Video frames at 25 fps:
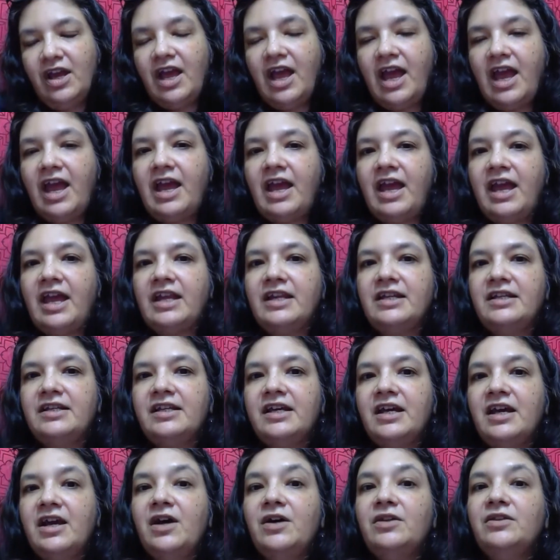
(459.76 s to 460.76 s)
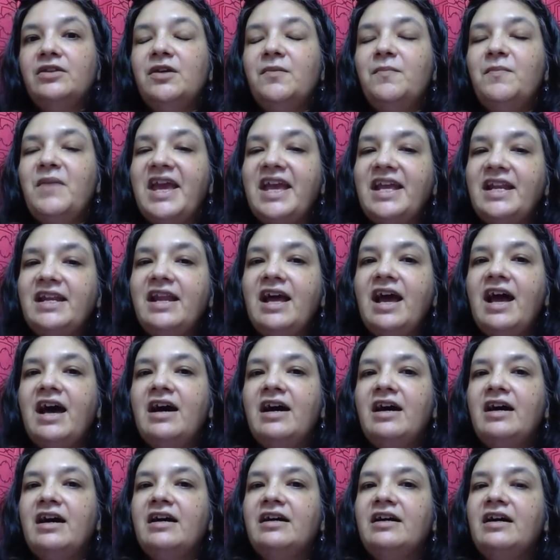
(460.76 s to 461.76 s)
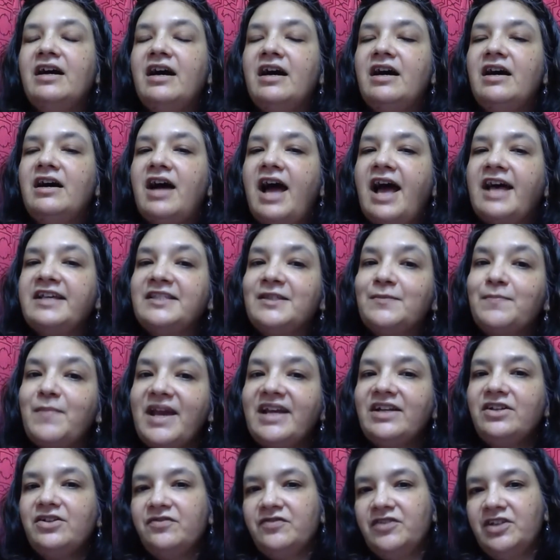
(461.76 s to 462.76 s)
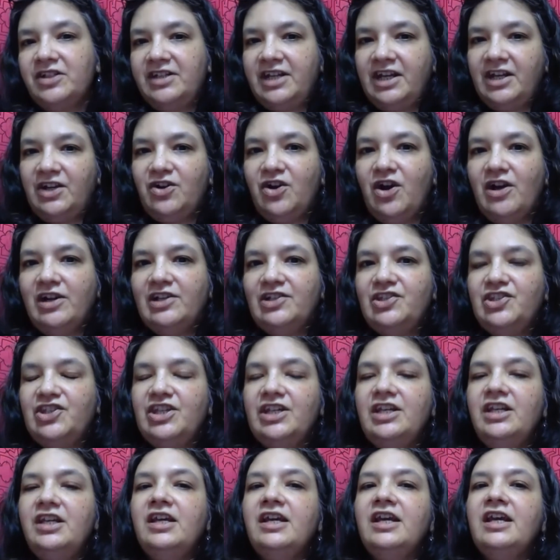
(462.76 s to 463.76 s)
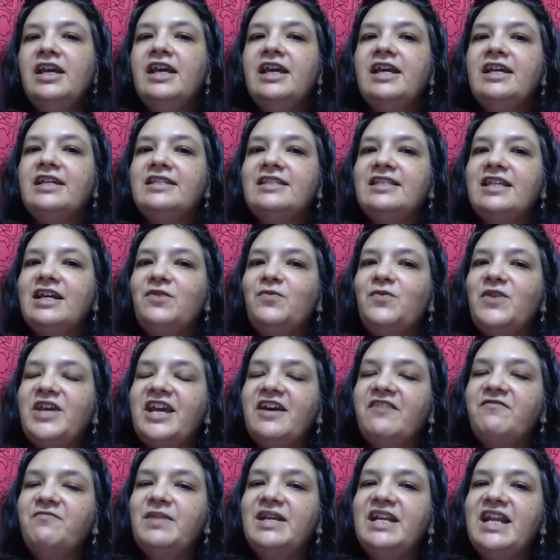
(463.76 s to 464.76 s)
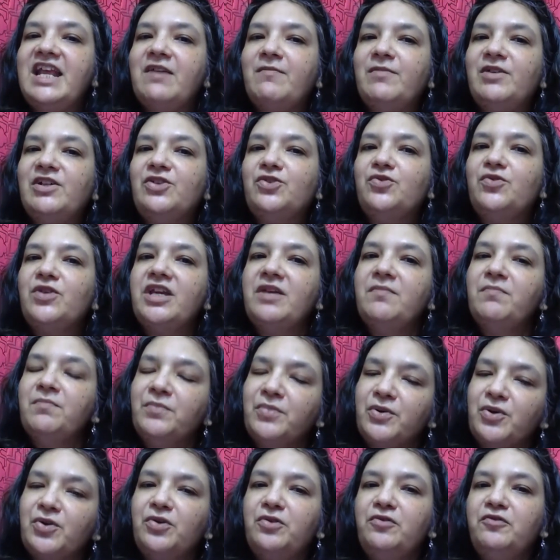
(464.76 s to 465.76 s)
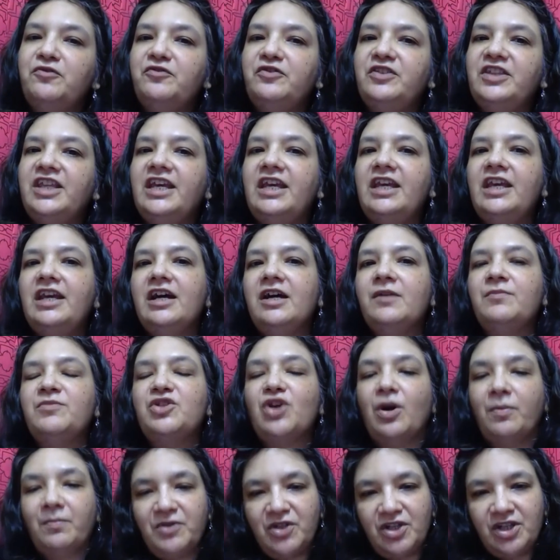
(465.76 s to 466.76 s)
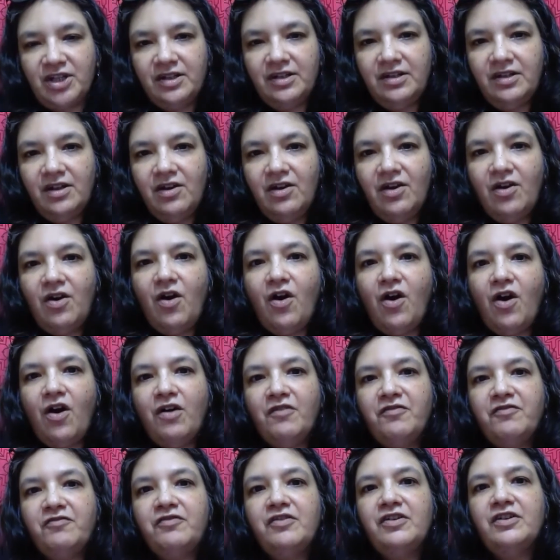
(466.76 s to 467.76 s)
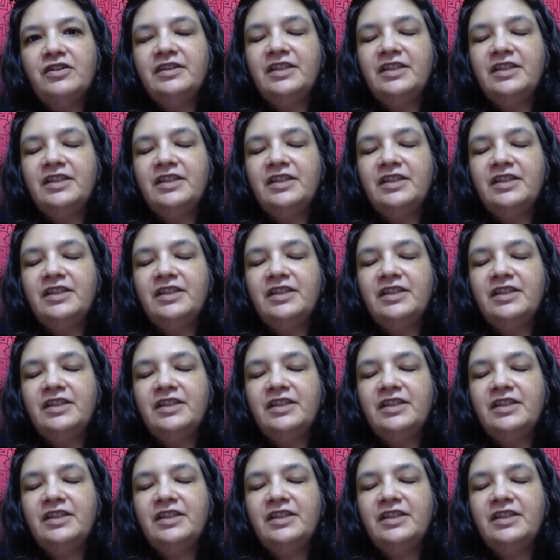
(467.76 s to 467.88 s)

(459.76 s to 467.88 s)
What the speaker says: And the main aspect of the technology is that we have been able to improve the absorption of